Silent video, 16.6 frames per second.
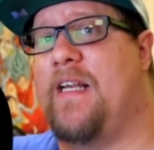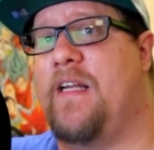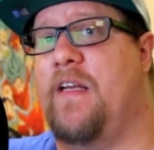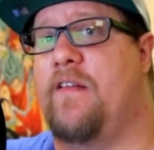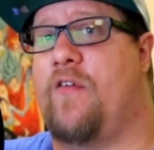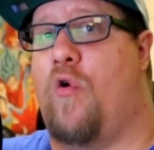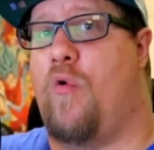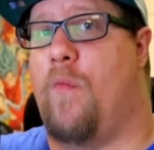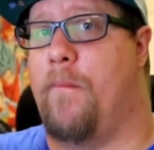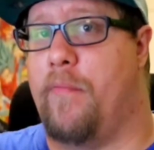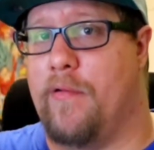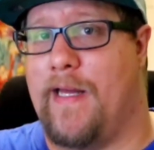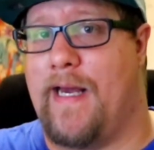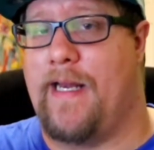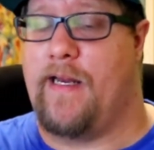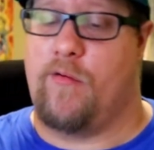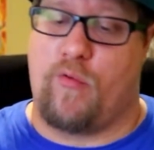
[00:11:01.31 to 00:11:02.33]
to his home
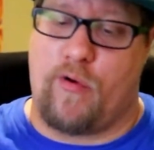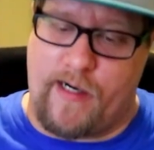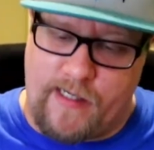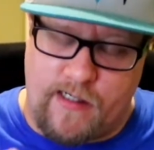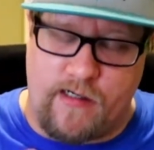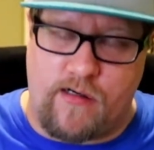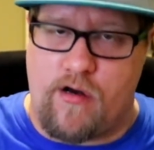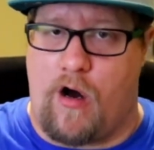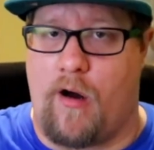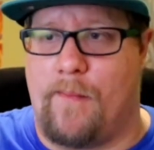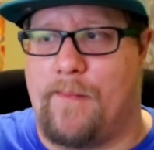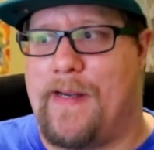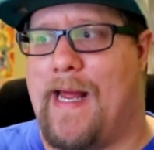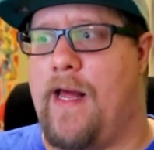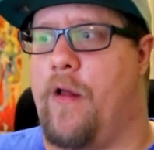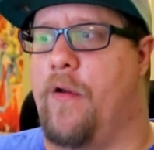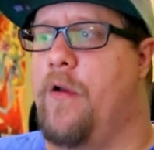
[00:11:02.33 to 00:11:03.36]
planet where he could calm
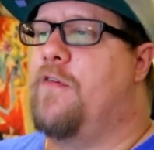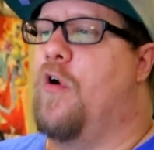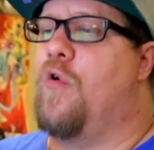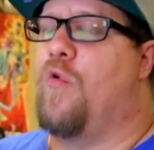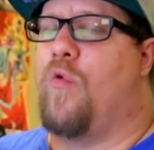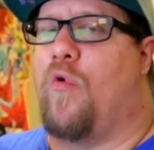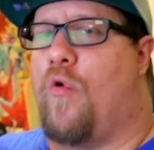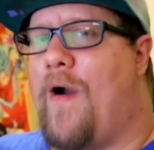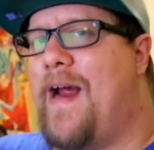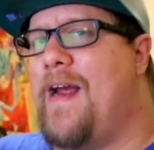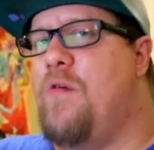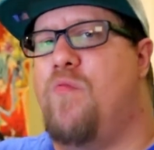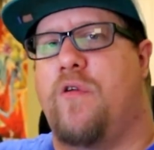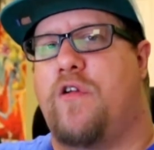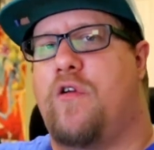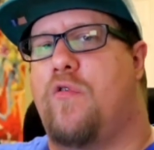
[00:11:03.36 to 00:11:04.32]
down. So right when